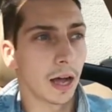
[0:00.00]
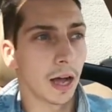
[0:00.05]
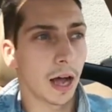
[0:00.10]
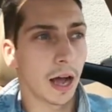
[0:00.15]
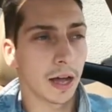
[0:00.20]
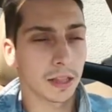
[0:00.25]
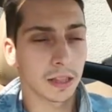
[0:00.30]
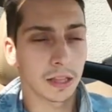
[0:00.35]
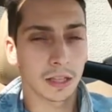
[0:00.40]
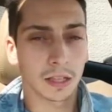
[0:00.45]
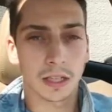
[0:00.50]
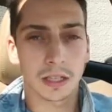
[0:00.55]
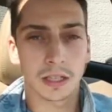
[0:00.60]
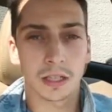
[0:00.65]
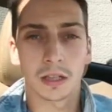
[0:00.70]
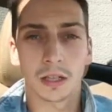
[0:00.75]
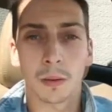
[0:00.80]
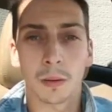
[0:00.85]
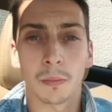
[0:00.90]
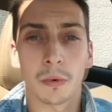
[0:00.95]
I think that's
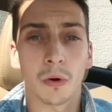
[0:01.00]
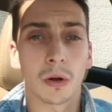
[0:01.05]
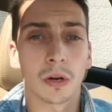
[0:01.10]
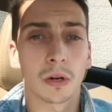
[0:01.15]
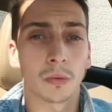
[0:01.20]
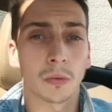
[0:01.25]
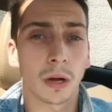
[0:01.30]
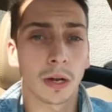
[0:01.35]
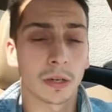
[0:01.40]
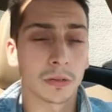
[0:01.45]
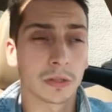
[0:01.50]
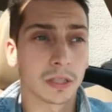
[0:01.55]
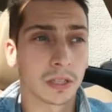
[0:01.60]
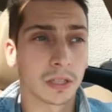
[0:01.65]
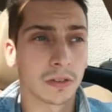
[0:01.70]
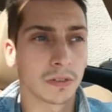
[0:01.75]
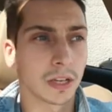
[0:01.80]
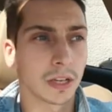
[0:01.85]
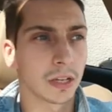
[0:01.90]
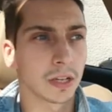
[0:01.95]
a #1 wide
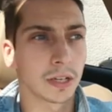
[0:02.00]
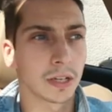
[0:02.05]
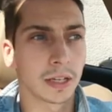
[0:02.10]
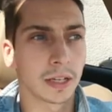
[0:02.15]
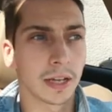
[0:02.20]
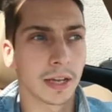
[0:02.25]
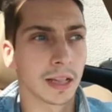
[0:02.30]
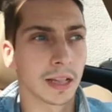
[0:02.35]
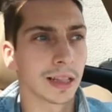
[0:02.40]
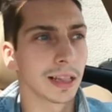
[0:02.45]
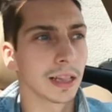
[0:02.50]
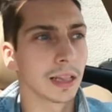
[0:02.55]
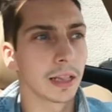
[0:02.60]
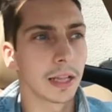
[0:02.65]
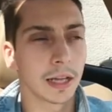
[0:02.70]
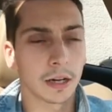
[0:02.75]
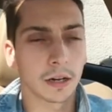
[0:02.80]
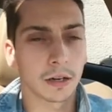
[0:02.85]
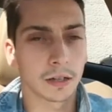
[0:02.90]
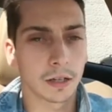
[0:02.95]
receiver you can get
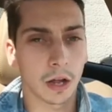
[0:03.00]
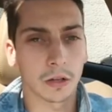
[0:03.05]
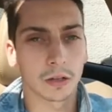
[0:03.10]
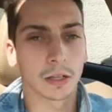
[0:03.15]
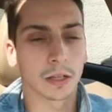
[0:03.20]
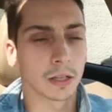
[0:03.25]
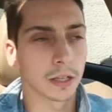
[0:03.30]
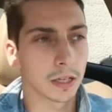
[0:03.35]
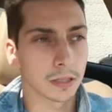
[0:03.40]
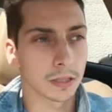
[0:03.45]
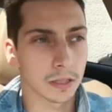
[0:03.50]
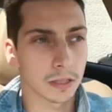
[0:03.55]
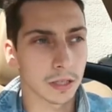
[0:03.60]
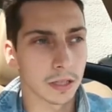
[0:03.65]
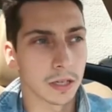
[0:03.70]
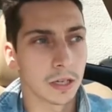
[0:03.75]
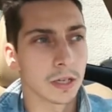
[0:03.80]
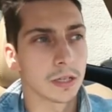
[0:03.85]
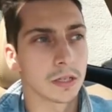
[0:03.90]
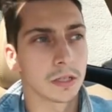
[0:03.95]
later down the list.
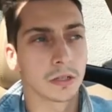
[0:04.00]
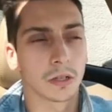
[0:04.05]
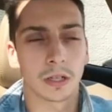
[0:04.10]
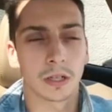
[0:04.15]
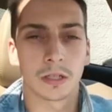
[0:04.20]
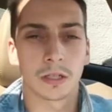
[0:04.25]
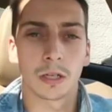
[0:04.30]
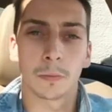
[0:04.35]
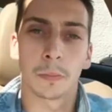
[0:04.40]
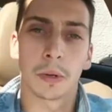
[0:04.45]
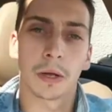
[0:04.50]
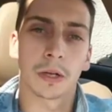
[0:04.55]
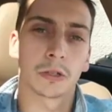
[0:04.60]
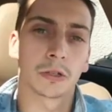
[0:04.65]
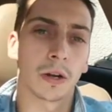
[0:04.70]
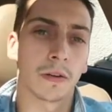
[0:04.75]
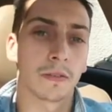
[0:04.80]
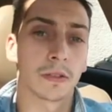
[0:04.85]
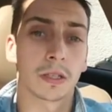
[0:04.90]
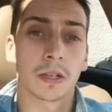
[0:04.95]
So let's say you pick
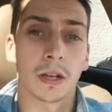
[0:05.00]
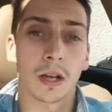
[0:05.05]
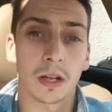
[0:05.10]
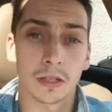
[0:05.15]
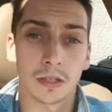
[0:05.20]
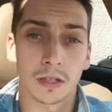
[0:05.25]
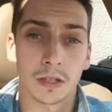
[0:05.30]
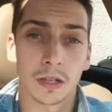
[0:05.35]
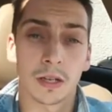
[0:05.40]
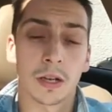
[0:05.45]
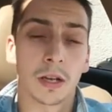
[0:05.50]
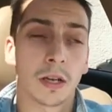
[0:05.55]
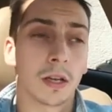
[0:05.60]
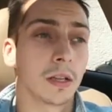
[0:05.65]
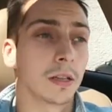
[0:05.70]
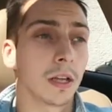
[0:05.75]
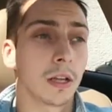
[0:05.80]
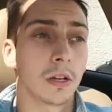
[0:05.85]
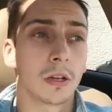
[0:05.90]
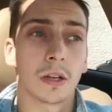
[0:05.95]
Travis Kelce,
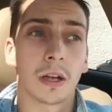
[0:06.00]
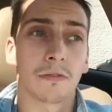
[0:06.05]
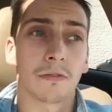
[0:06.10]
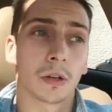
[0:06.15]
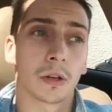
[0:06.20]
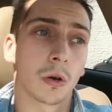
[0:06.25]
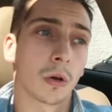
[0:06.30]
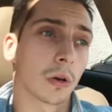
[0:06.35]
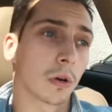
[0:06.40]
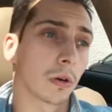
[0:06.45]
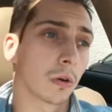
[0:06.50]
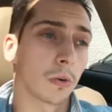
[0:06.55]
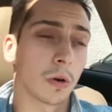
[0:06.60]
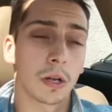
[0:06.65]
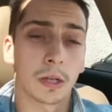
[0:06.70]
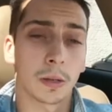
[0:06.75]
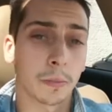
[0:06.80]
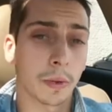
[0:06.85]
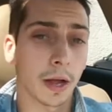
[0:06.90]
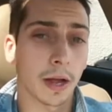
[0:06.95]
then you have to go to a
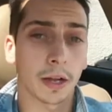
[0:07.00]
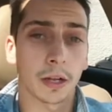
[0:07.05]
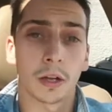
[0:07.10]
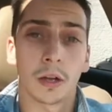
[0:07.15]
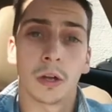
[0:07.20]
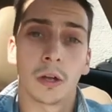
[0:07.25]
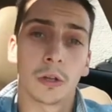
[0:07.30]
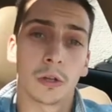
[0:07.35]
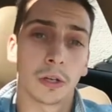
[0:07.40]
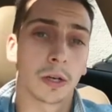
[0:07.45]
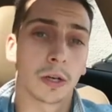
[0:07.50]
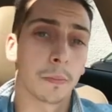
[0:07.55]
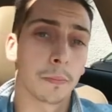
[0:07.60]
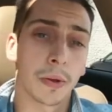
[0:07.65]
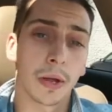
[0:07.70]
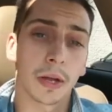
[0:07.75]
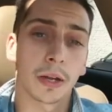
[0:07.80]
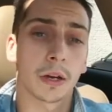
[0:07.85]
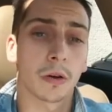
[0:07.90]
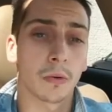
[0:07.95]
running back. You can
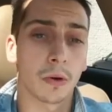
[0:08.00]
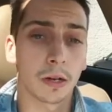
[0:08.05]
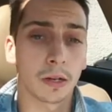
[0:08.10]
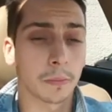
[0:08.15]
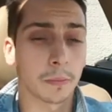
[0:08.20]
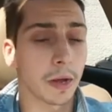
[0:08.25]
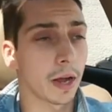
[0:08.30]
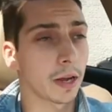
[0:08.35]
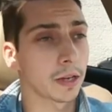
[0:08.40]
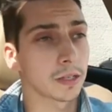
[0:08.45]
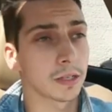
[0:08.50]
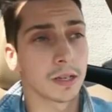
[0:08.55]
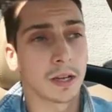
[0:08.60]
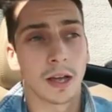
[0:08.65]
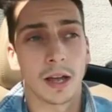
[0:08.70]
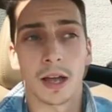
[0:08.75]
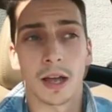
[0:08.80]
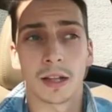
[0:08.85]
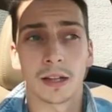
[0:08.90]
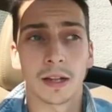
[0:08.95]
pick your running backs
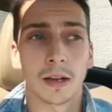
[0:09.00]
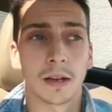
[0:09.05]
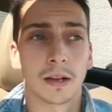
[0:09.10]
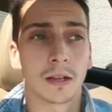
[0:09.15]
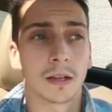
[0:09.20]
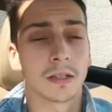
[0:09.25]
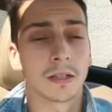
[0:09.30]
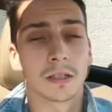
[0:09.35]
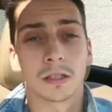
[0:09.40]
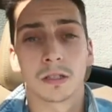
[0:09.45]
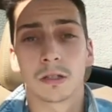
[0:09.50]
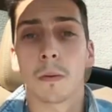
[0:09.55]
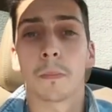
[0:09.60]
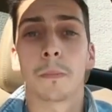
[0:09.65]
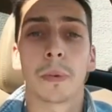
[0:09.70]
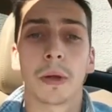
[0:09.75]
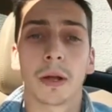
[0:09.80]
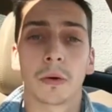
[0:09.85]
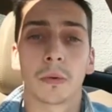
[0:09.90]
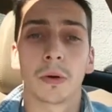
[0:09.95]
and then still
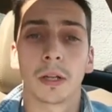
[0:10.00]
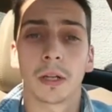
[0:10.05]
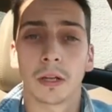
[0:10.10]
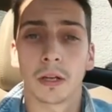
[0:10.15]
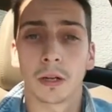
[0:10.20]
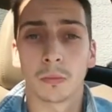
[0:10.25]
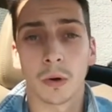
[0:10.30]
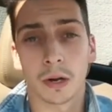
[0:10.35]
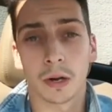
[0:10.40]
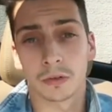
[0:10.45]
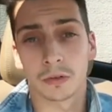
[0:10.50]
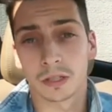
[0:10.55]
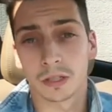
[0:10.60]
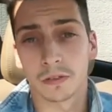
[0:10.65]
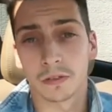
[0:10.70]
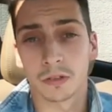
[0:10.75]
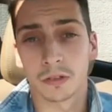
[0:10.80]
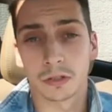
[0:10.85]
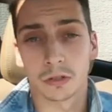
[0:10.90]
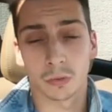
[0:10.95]
pick really good wide
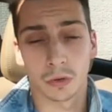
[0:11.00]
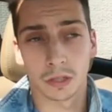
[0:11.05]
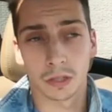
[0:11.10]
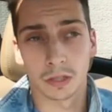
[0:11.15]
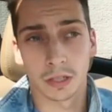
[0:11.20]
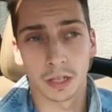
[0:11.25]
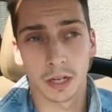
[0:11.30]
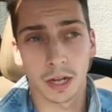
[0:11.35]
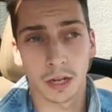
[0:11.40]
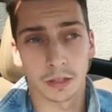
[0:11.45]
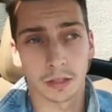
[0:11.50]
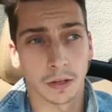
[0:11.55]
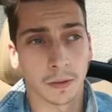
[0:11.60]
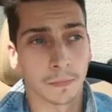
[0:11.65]
receivers towards the end.